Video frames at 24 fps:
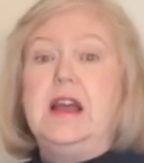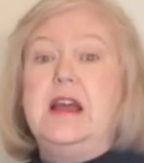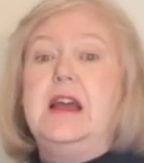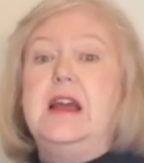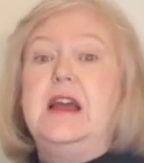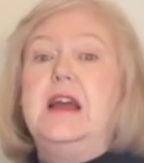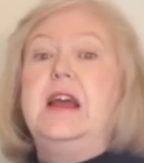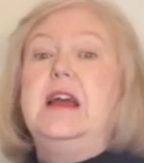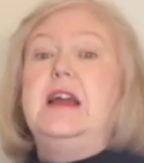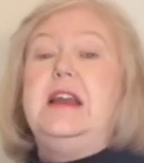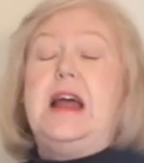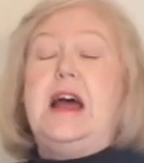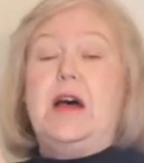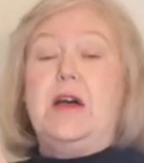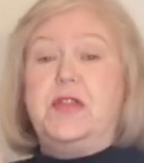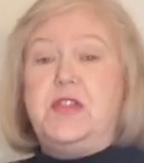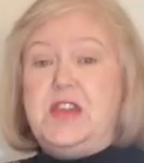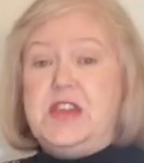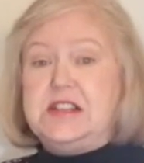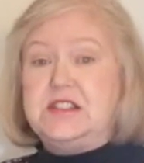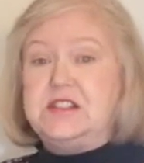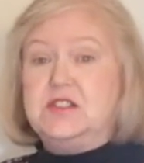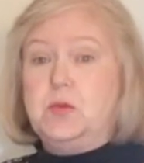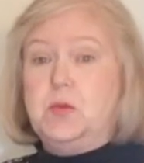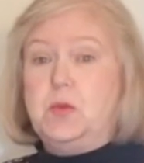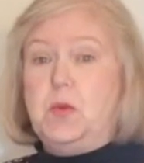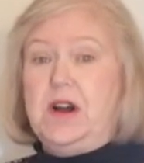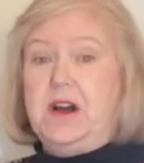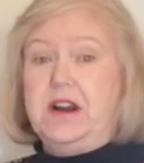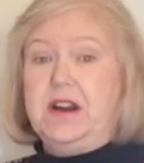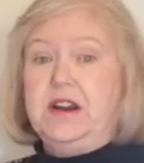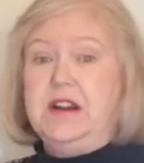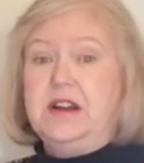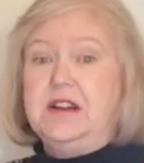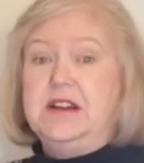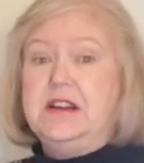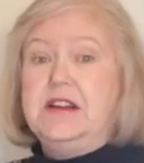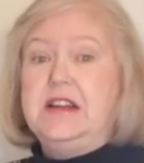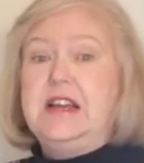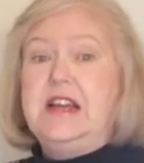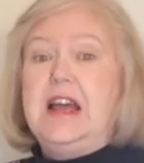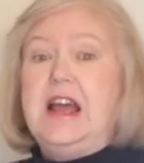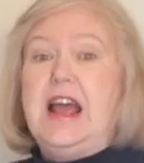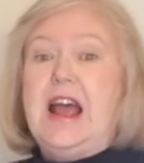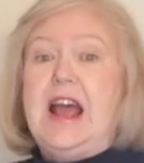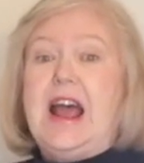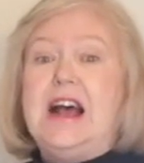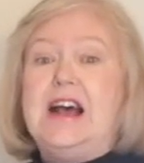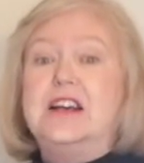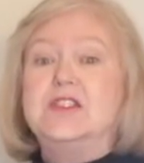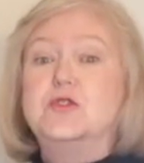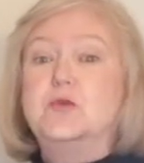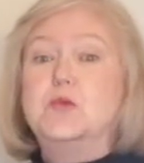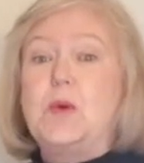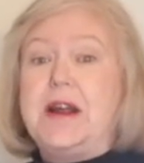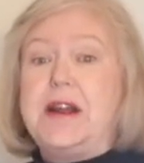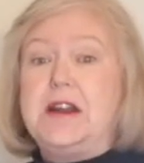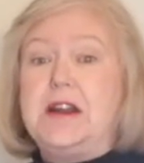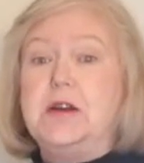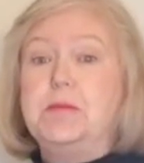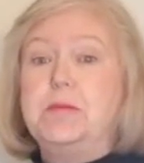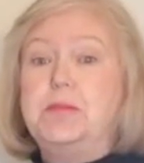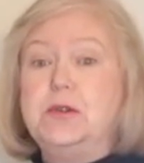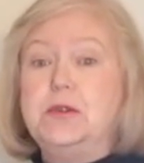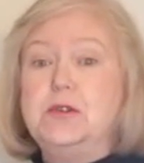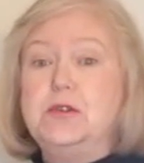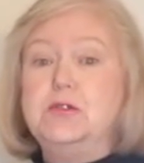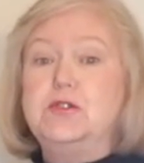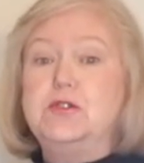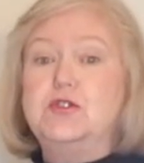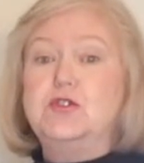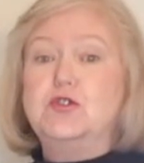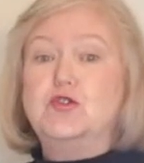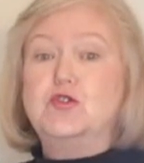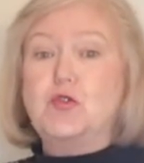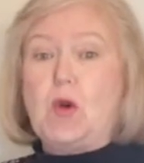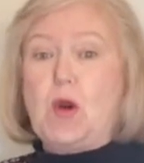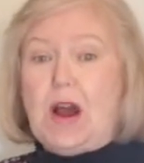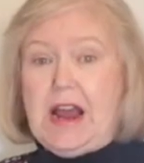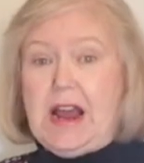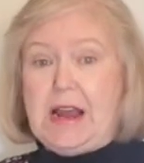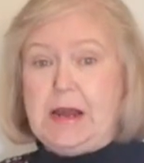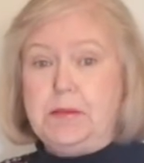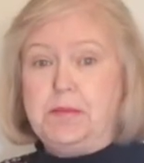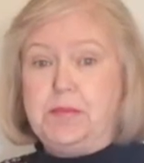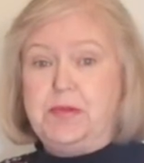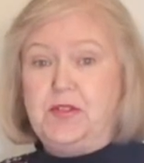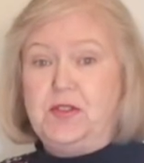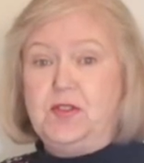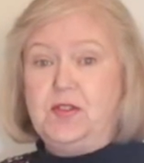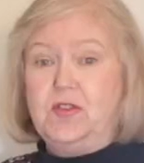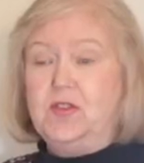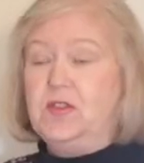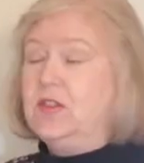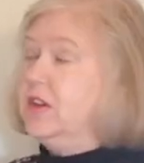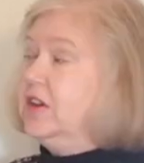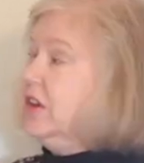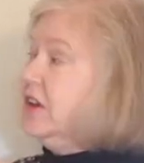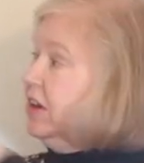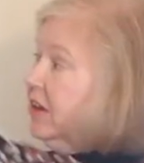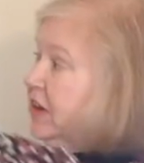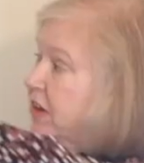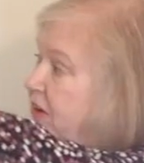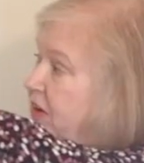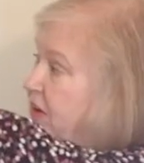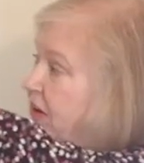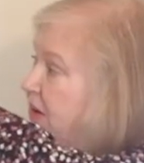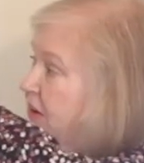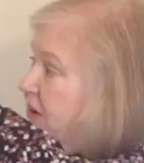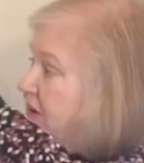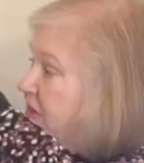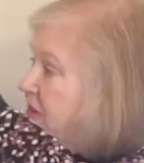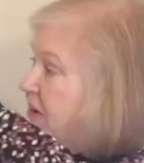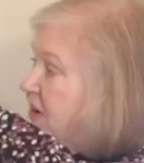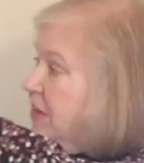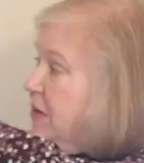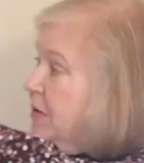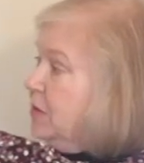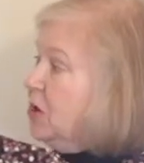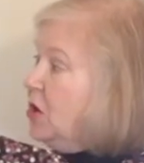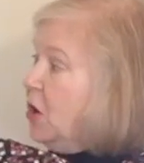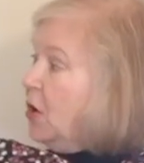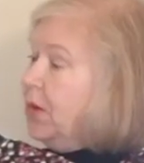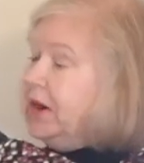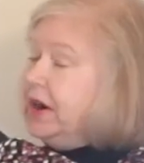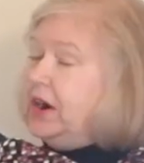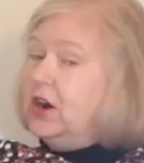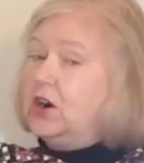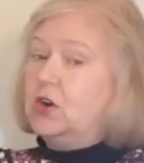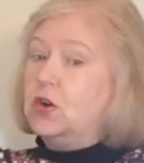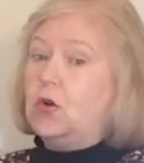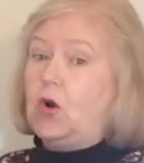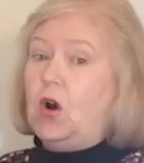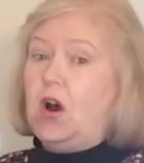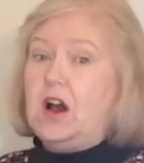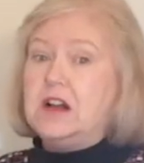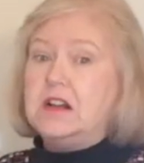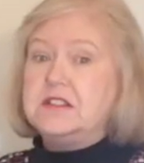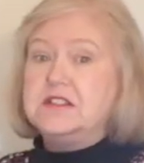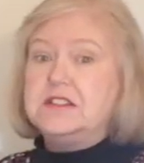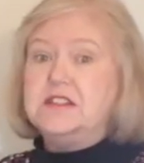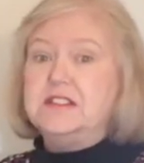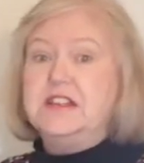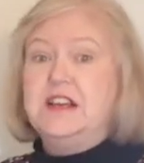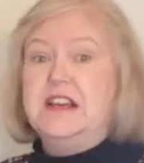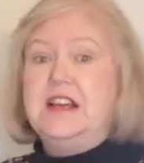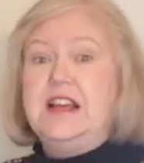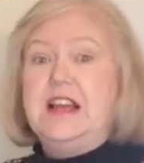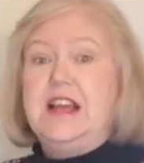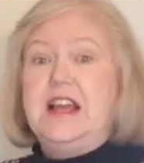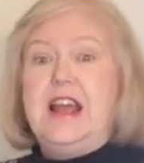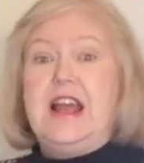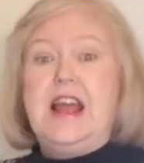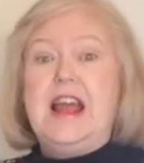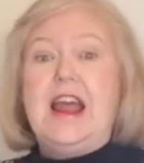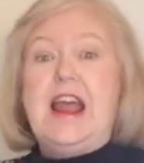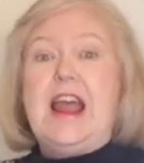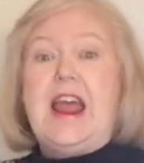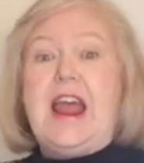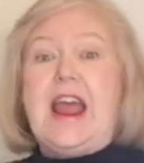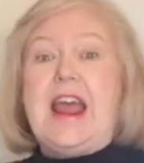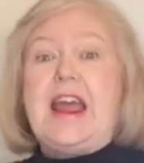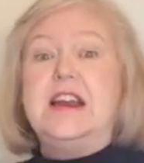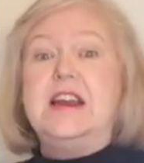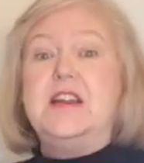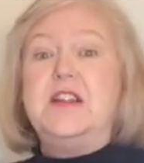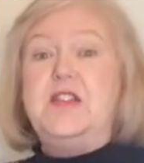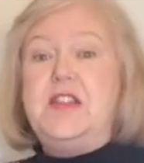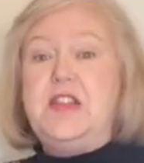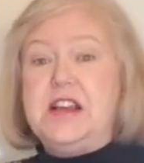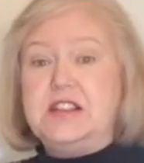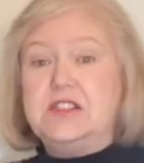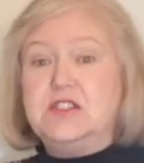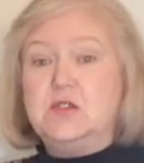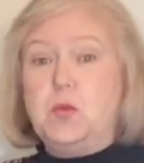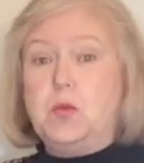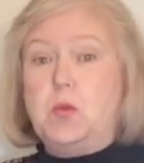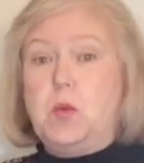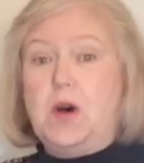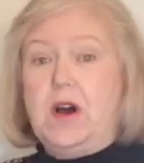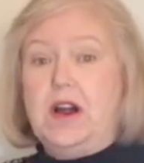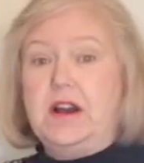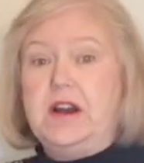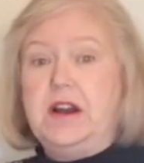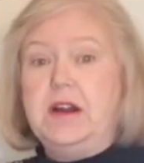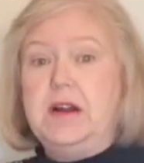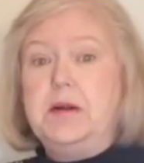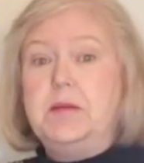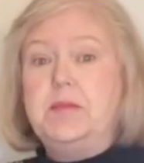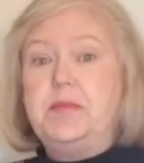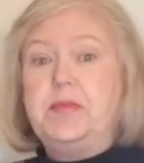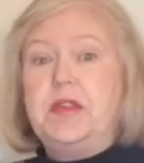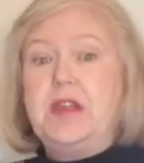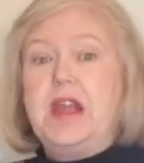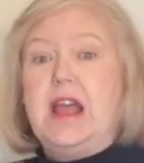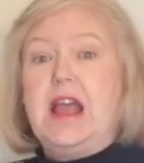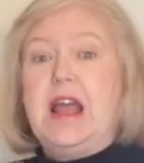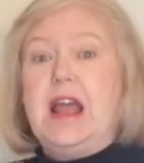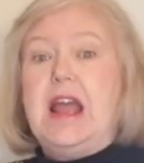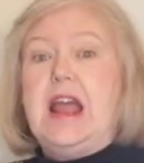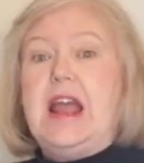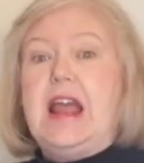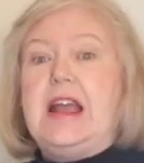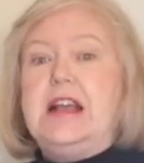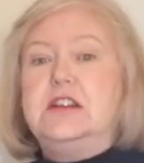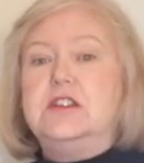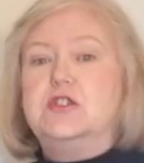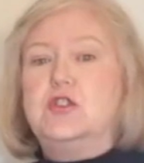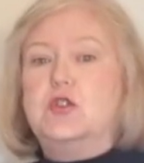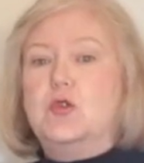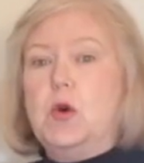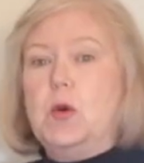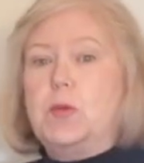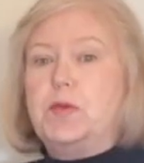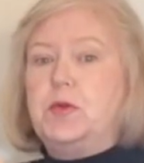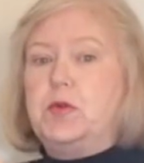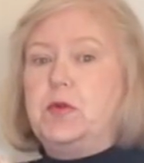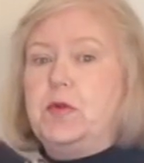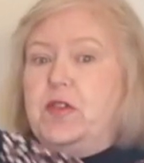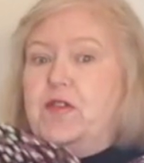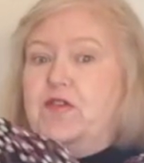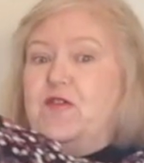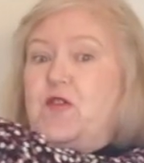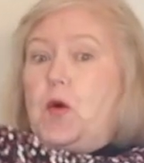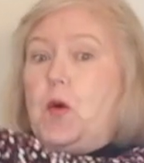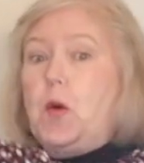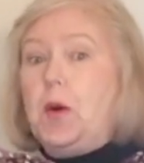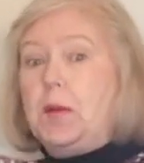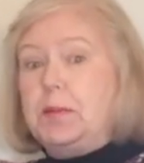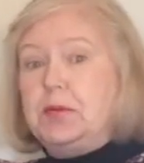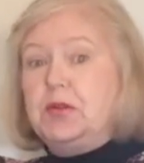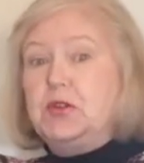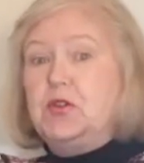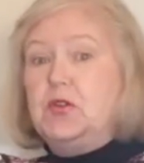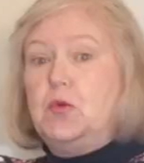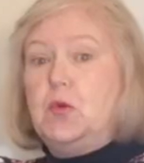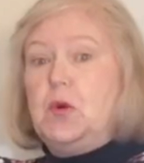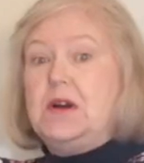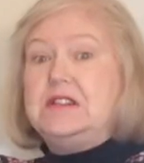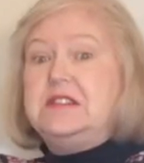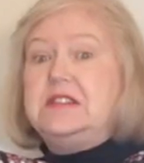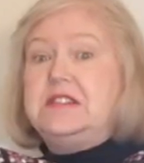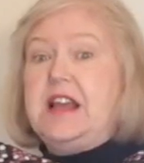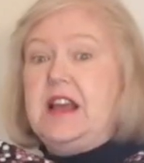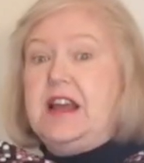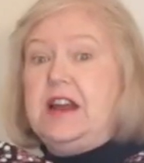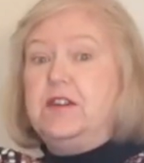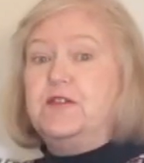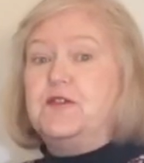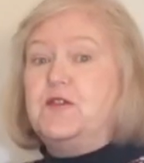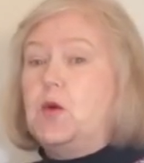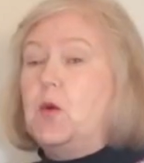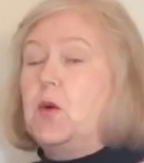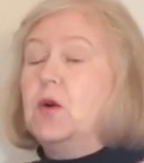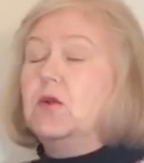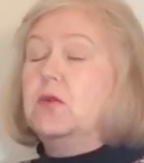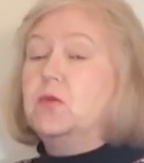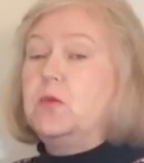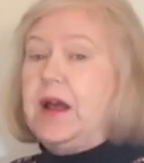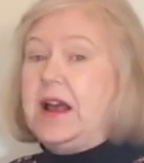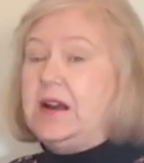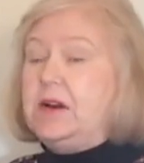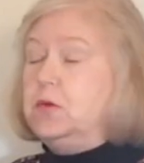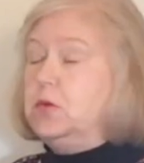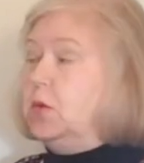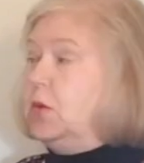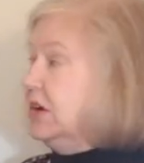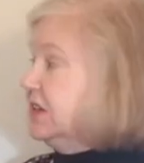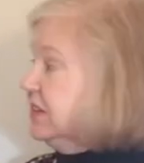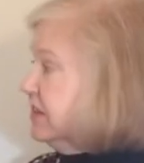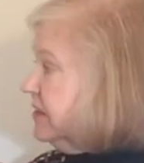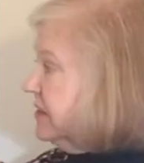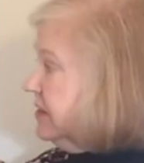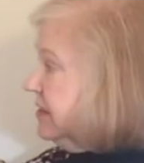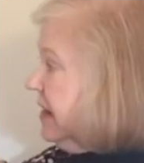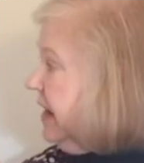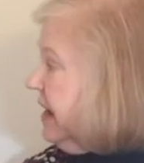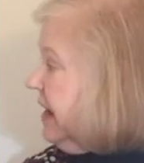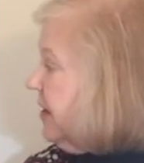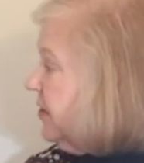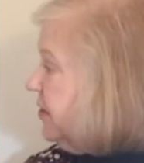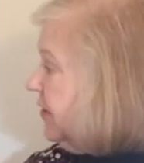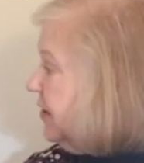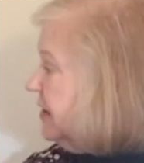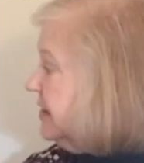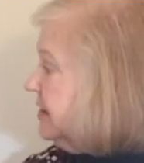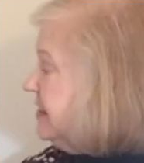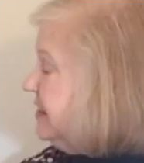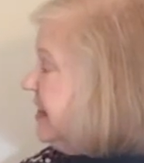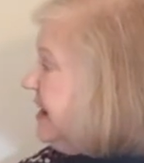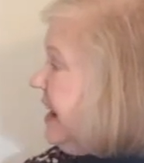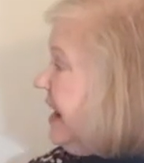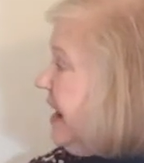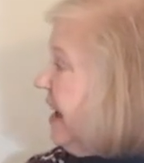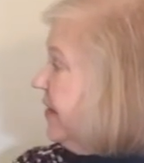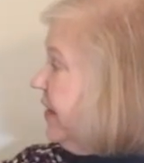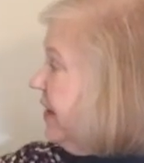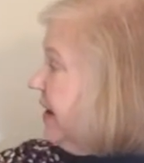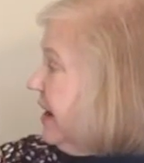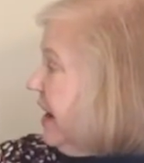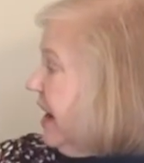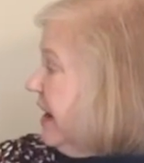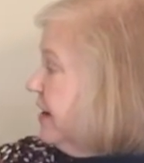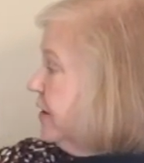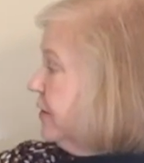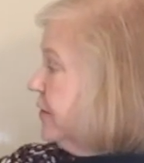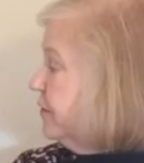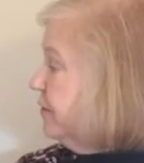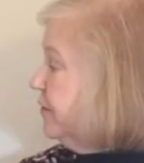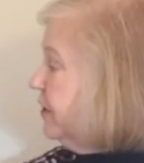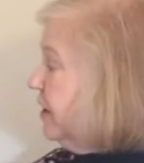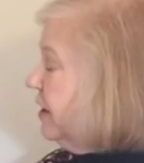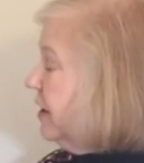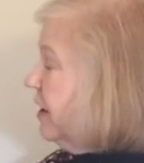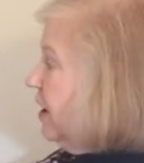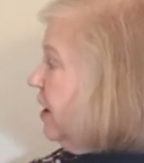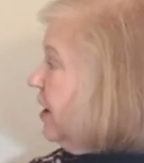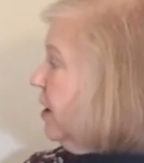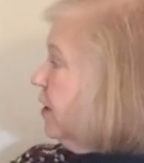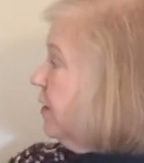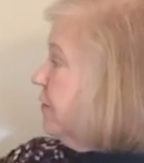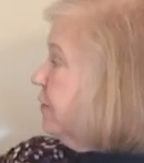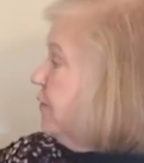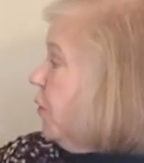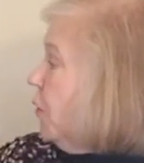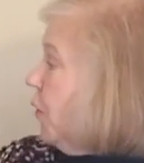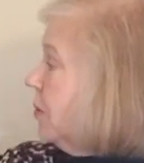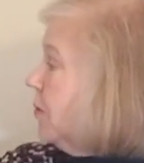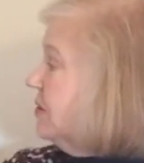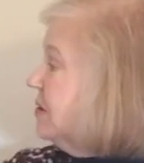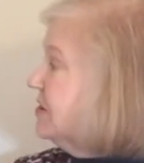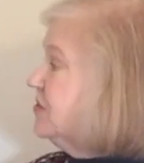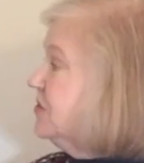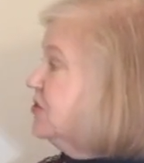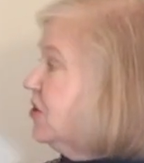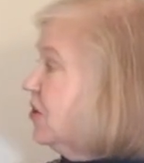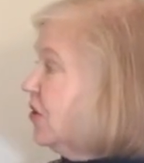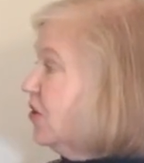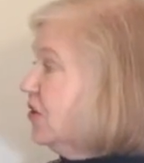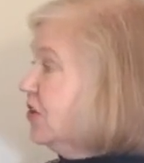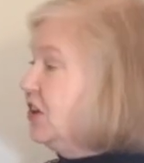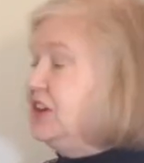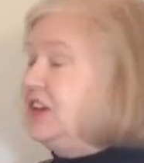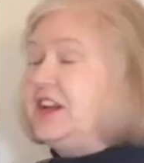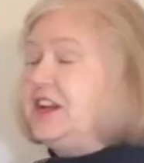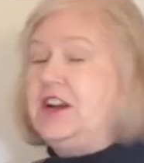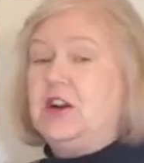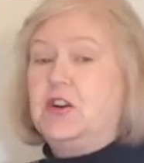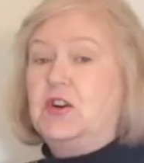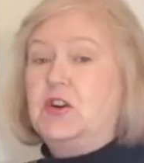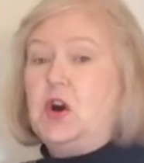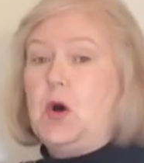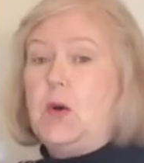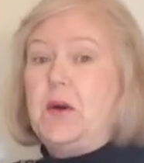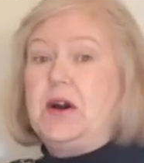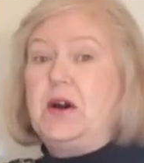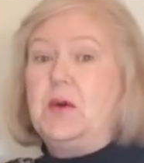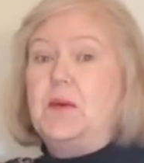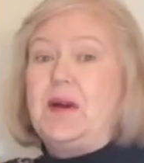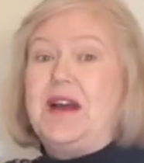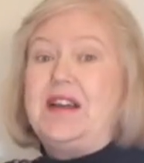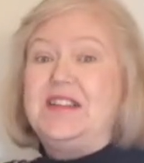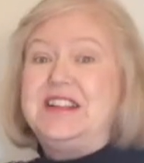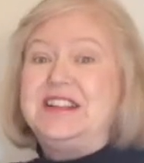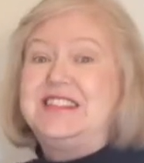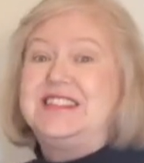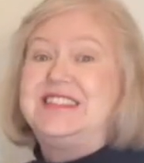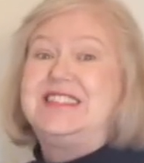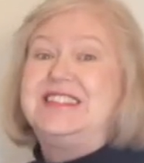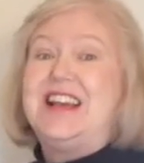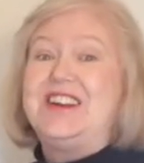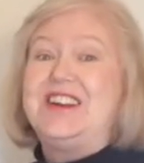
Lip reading: Now this one has red and blue stripes. See them going across? And this one is grouped with 4 blue ones and 4 red ones. And you can see how they kind of form a circle here going around this center